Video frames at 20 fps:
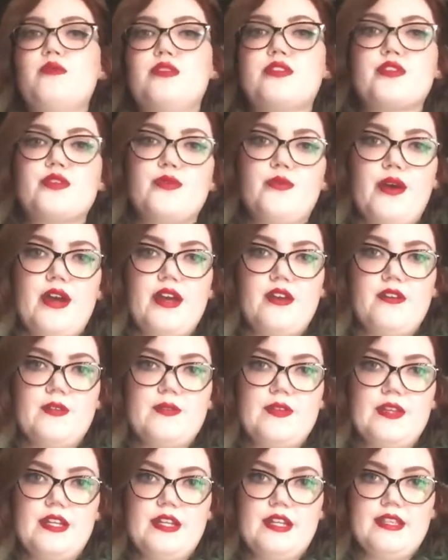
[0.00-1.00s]
was her way
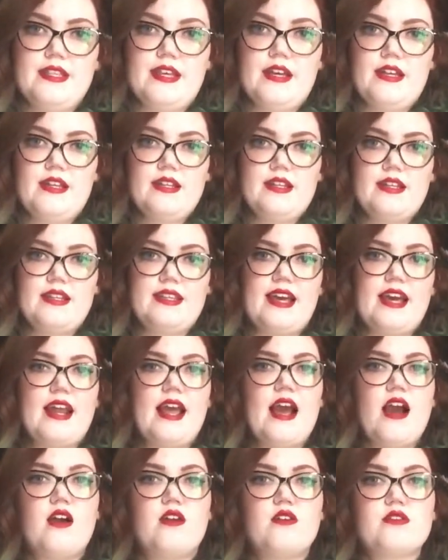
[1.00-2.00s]
of getting that
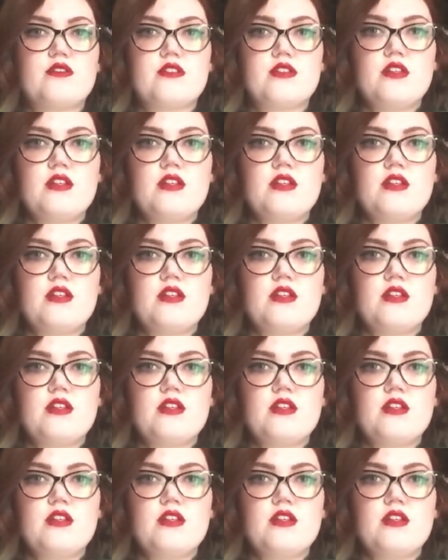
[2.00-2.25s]
out